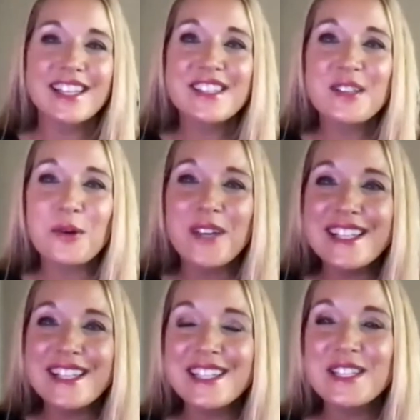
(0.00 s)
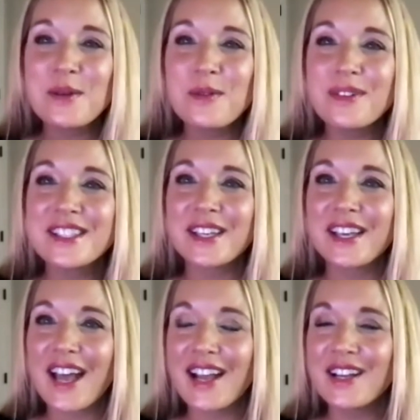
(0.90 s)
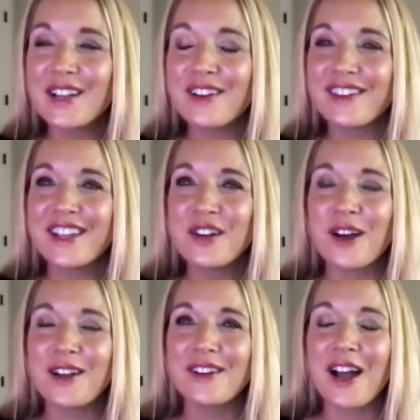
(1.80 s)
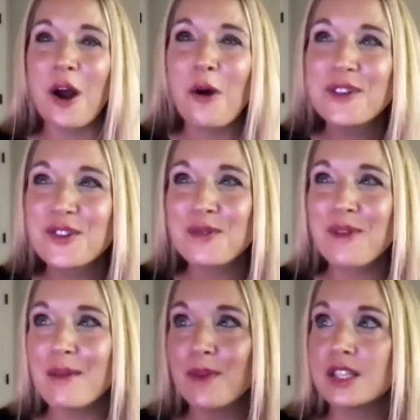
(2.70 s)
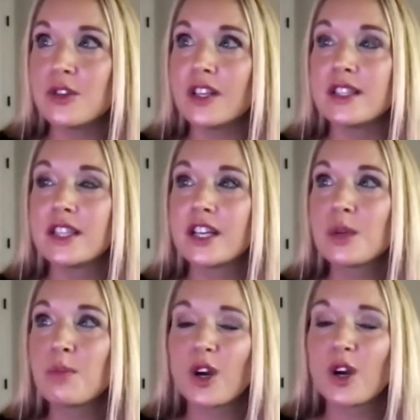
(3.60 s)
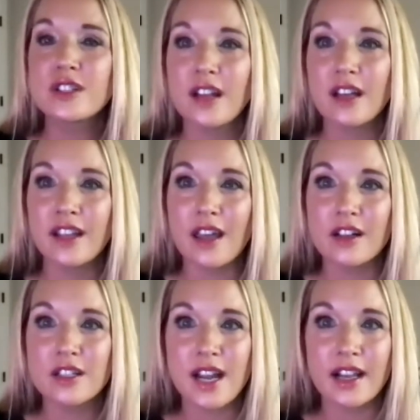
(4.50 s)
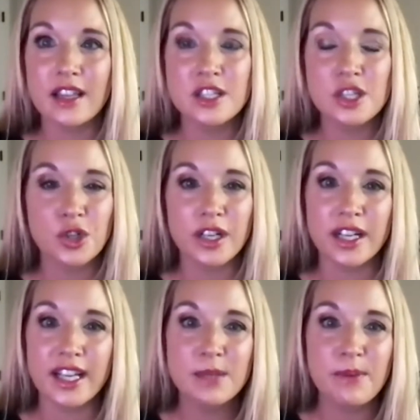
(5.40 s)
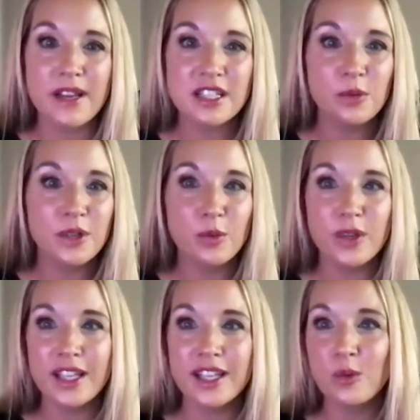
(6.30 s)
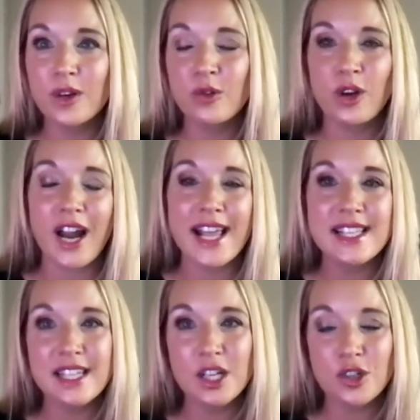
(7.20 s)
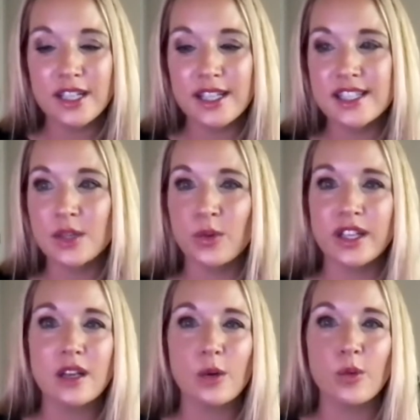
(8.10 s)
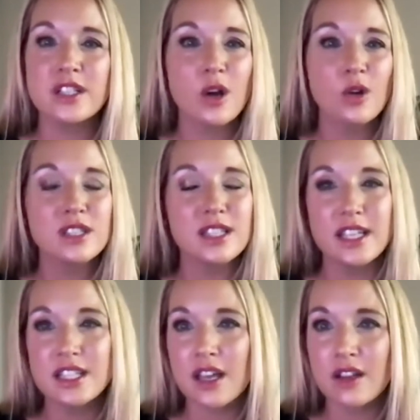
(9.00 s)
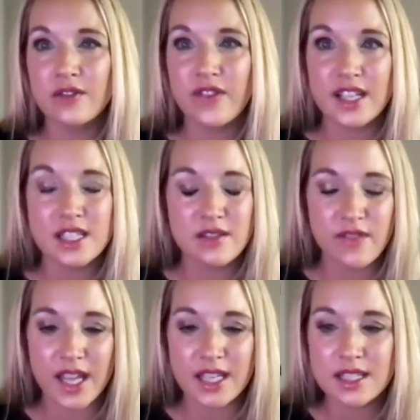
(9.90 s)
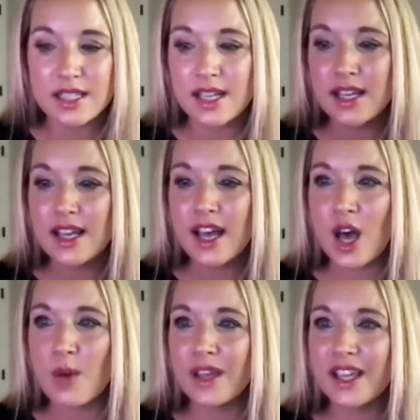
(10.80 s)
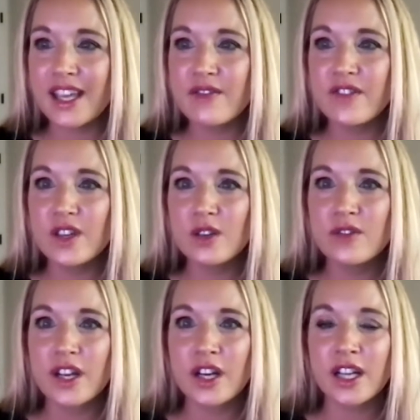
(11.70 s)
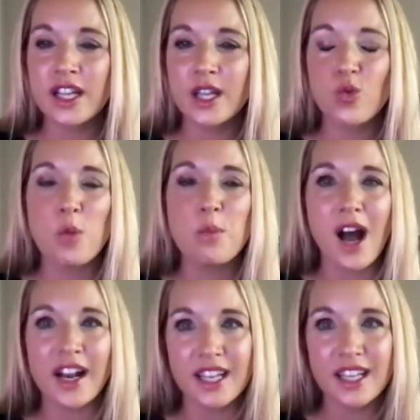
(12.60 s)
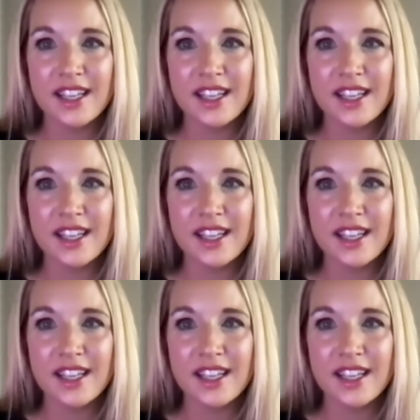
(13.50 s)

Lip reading: so easy to kind of, I always remind my students there's a person on the other side of the screen, especially when we're asynchronous and we don't see each other face to face. It can feel very robotic.